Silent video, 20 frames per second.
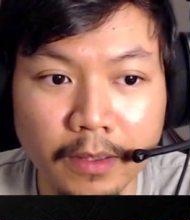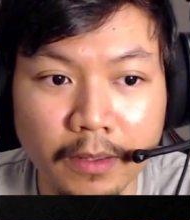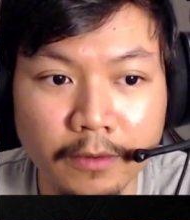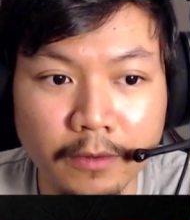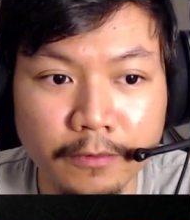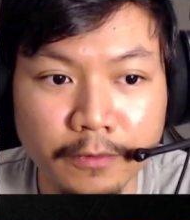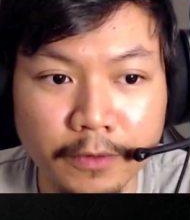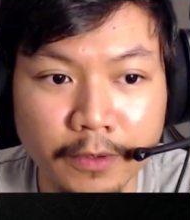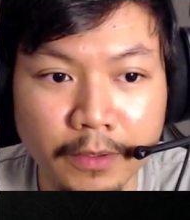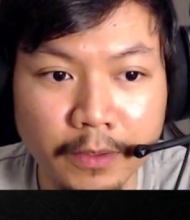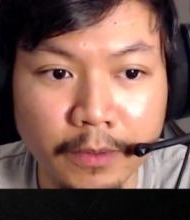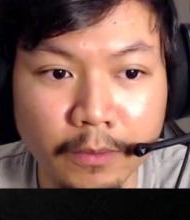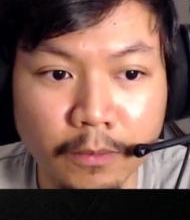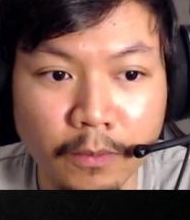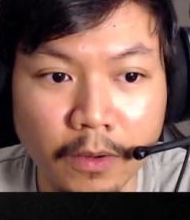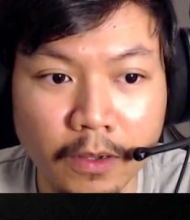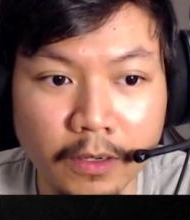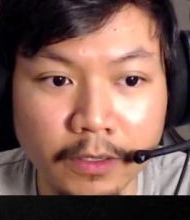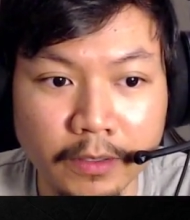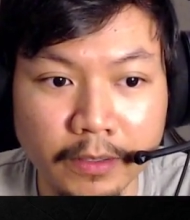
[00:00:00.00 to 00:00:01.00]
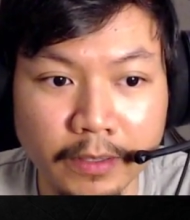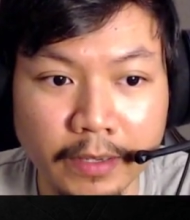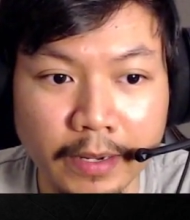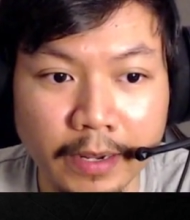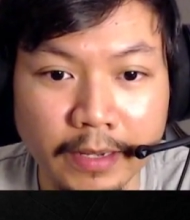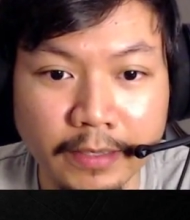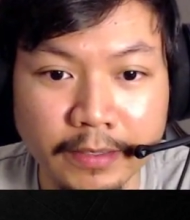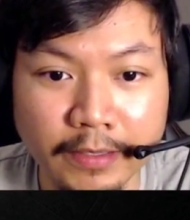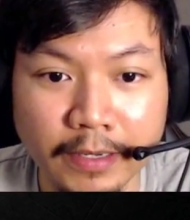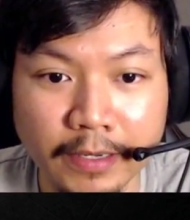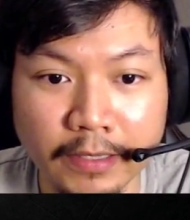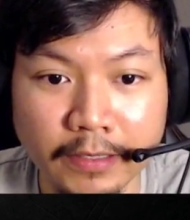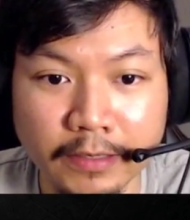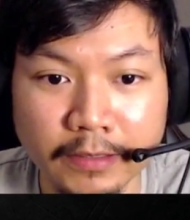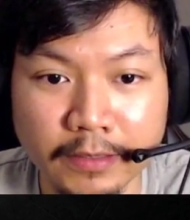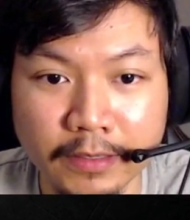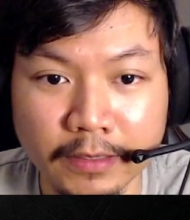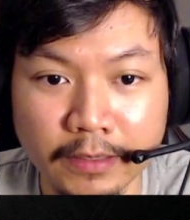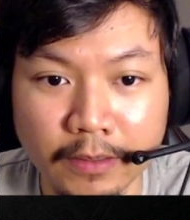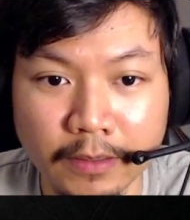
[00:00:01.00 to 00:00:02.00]
For water,
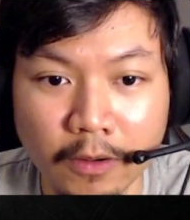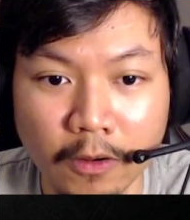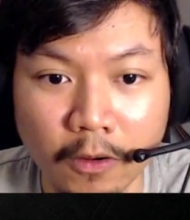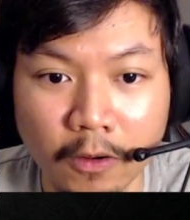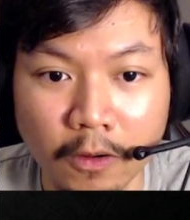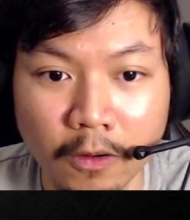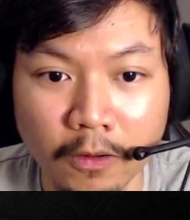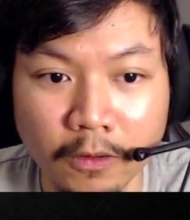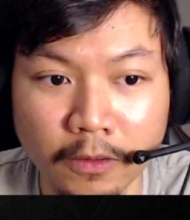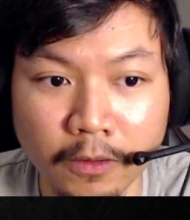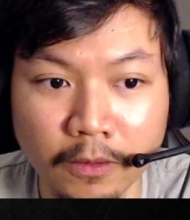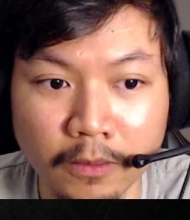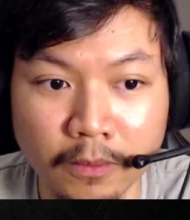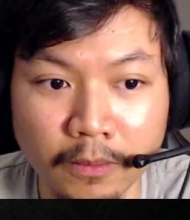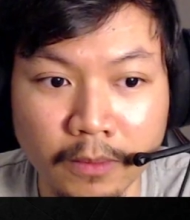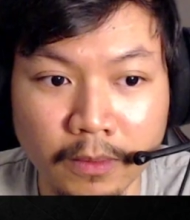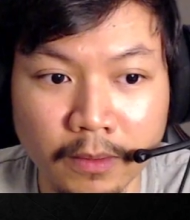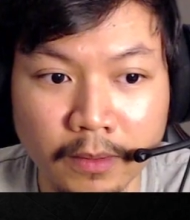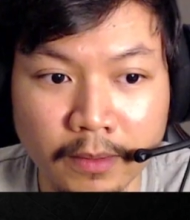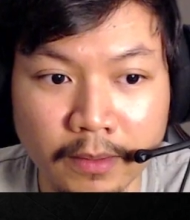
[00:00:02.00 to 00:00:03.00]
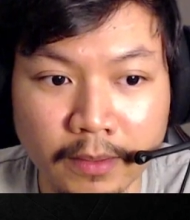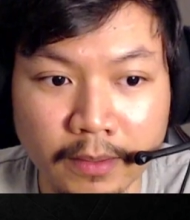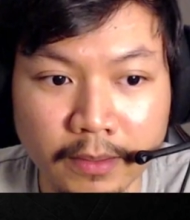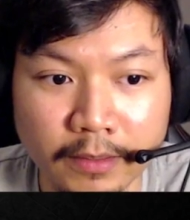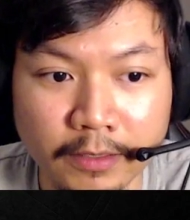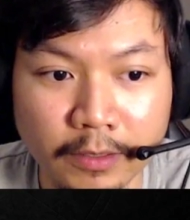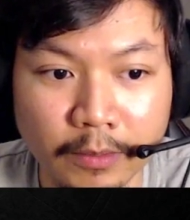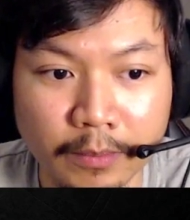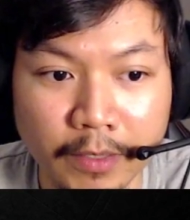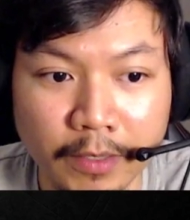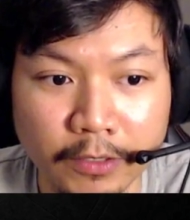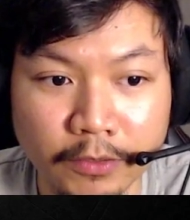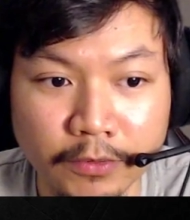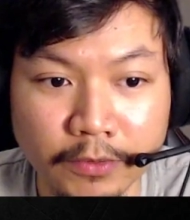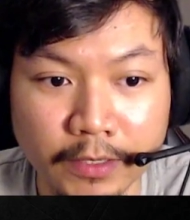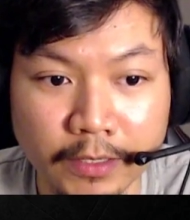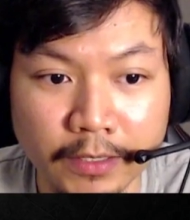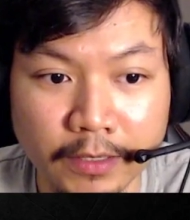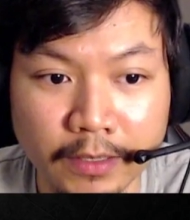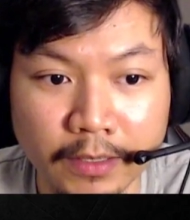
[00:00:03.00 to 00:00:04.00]
anti-aliasing, all low.
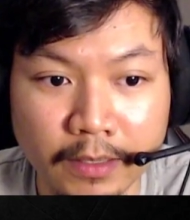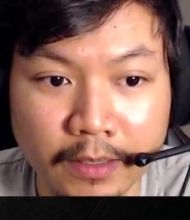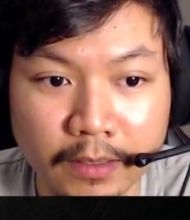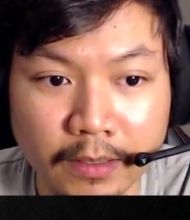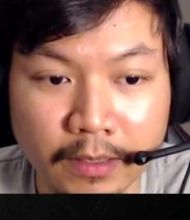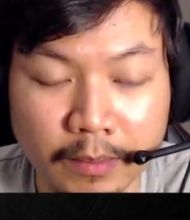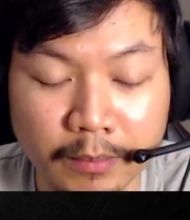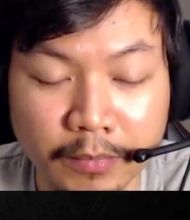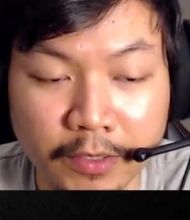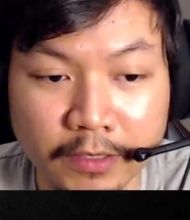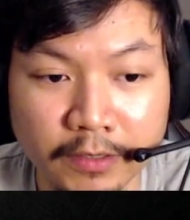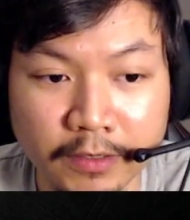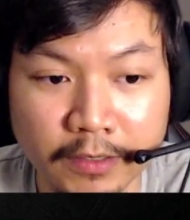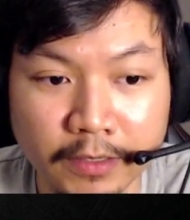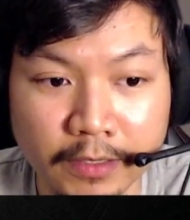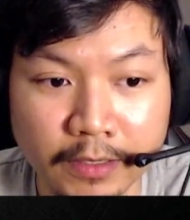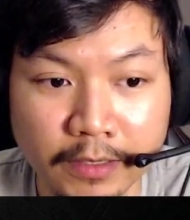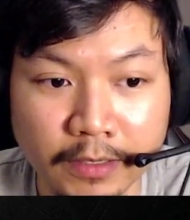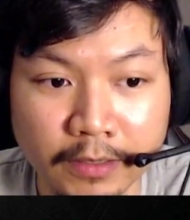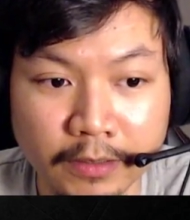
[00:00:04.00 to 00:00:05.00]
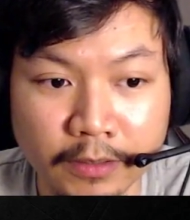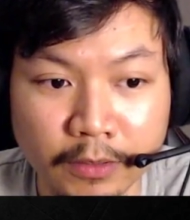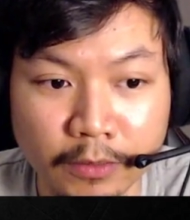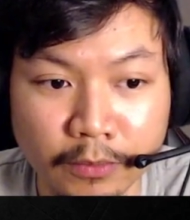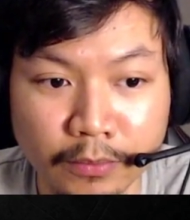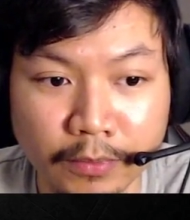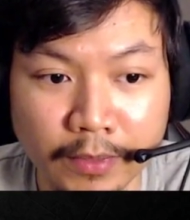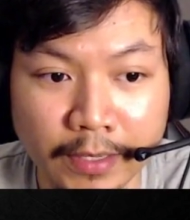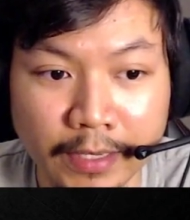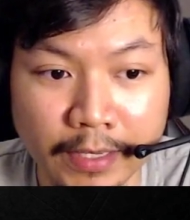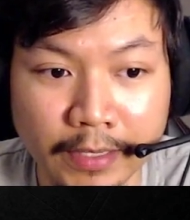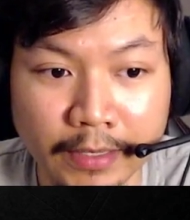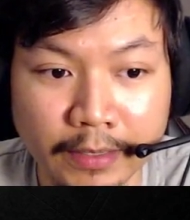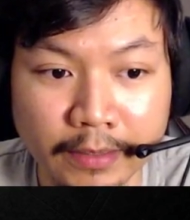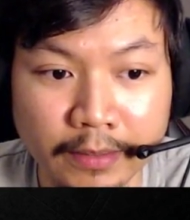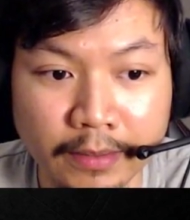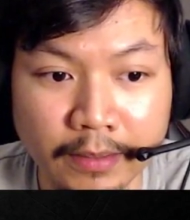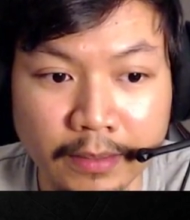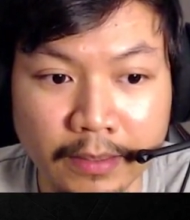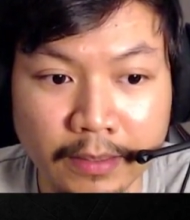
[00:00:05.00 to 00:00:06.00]
Geometric, complexity,
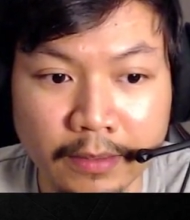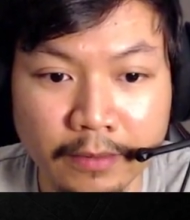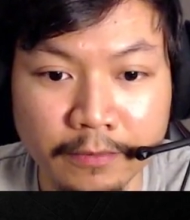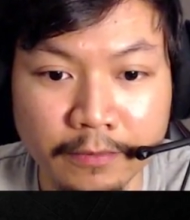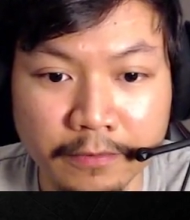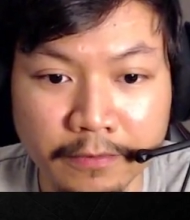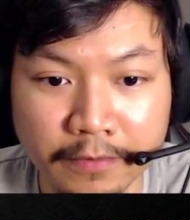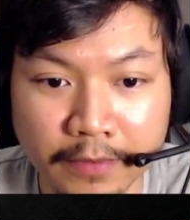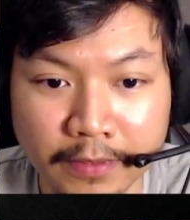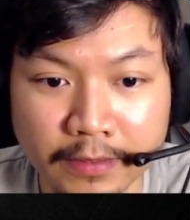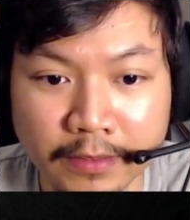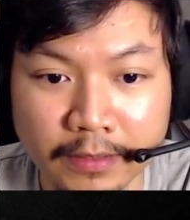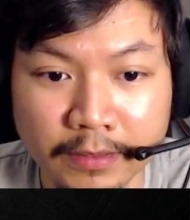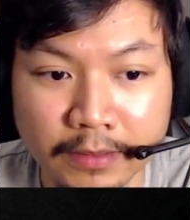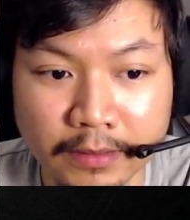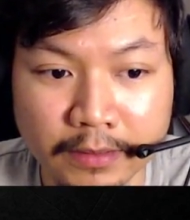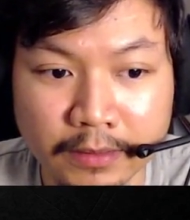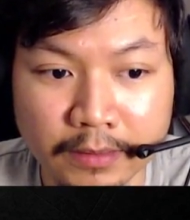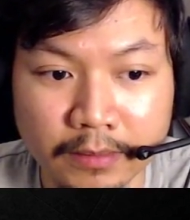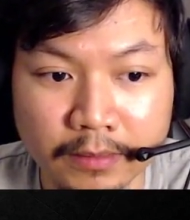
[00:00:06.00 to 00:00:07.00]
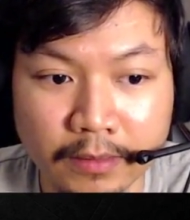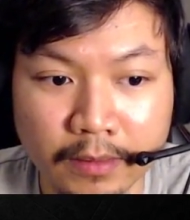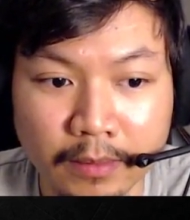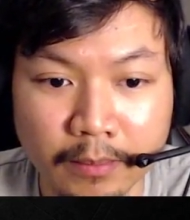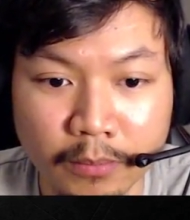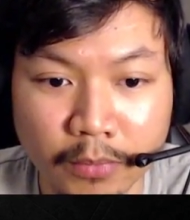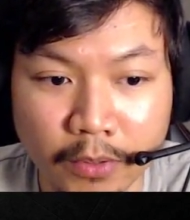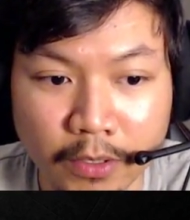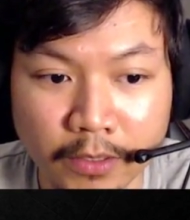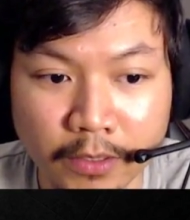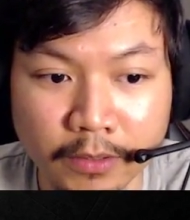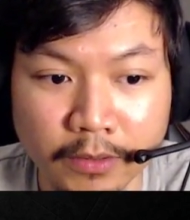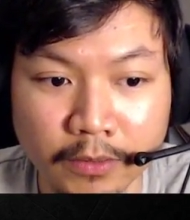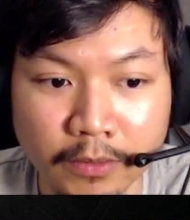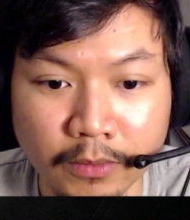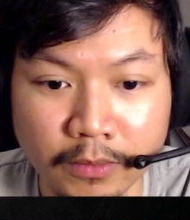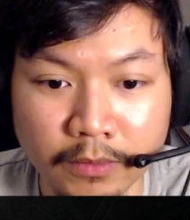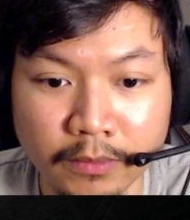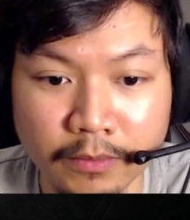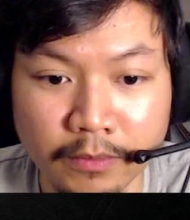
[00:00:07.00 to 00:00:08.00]
terrain, physics,
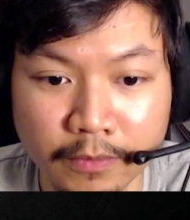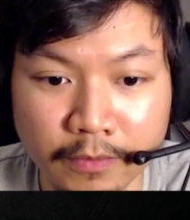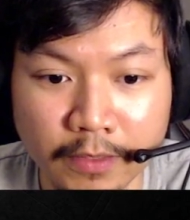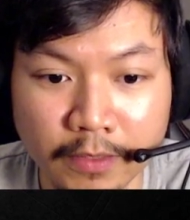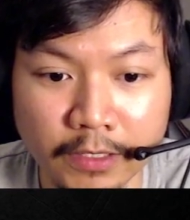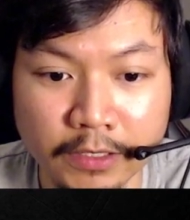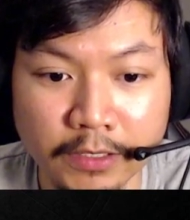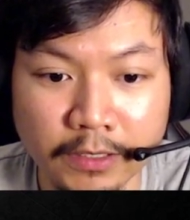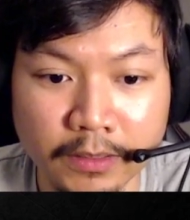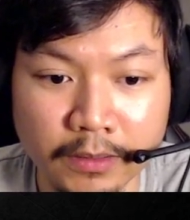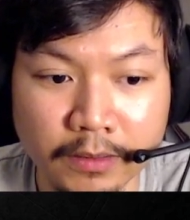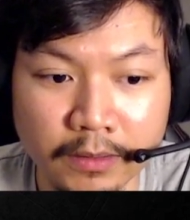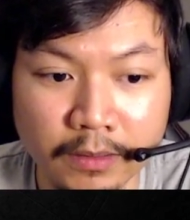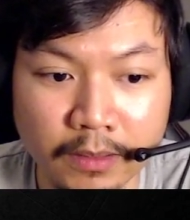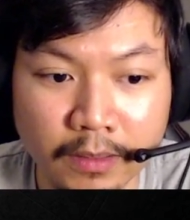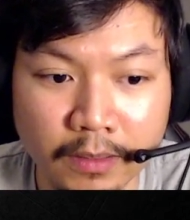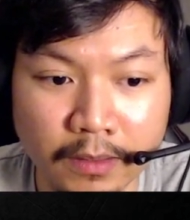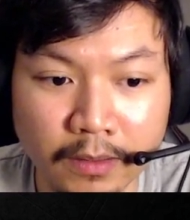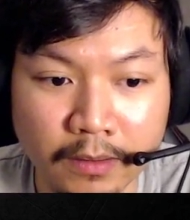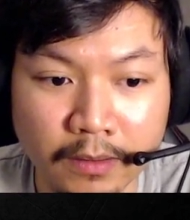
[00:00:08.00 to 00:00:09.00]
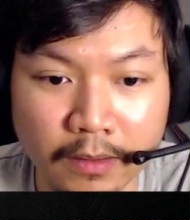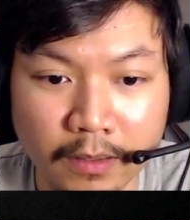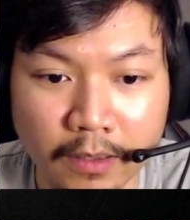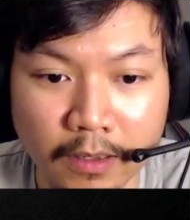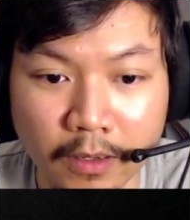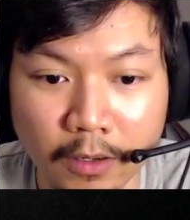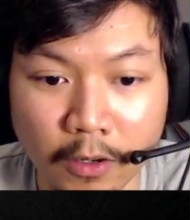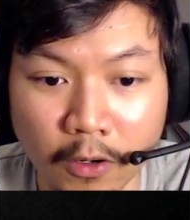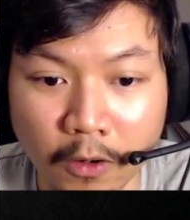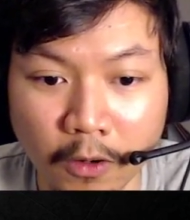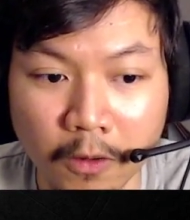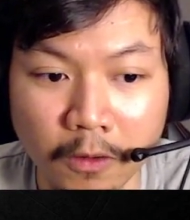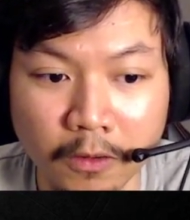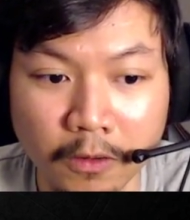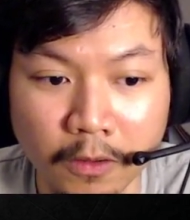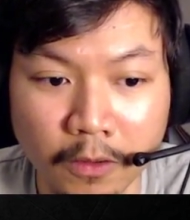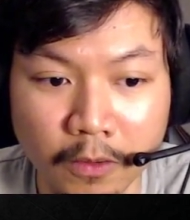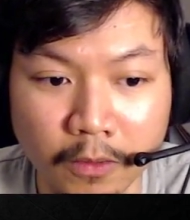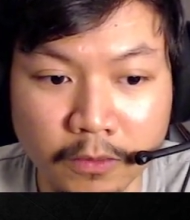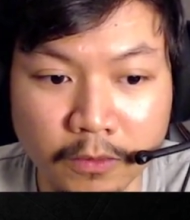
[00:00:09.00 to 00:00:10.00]
particles, reflection, all
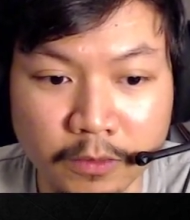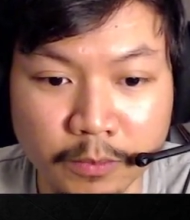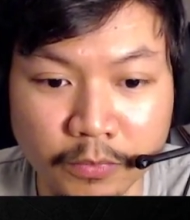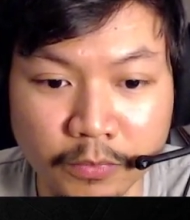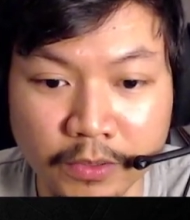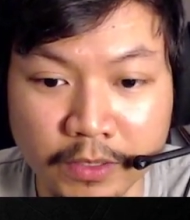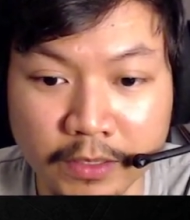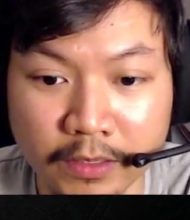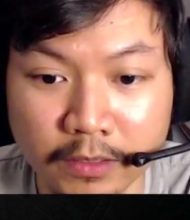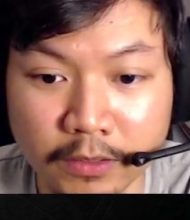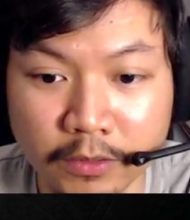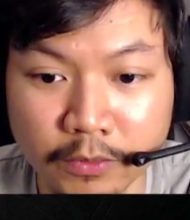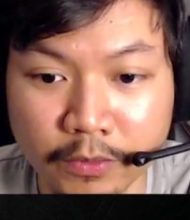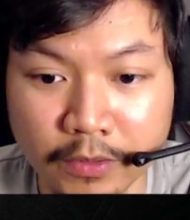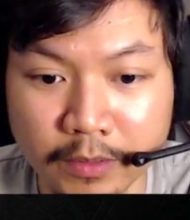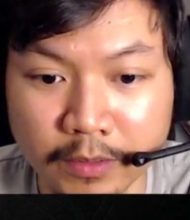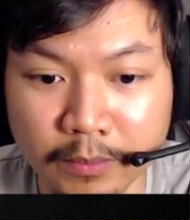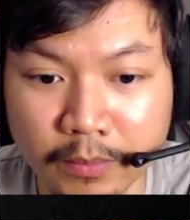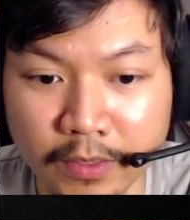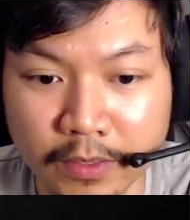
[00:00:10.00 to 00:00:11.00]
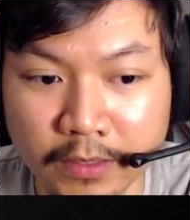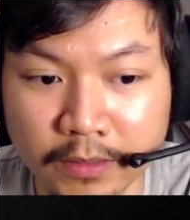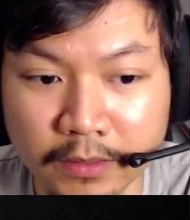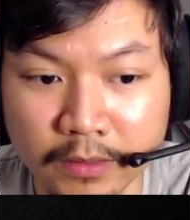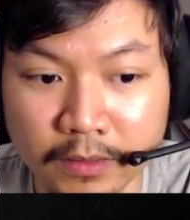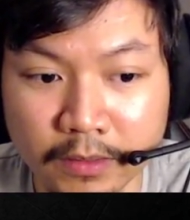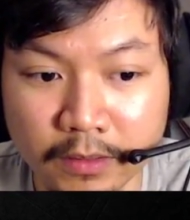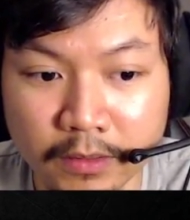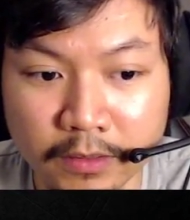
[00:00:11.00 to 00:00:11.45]
low. Screen space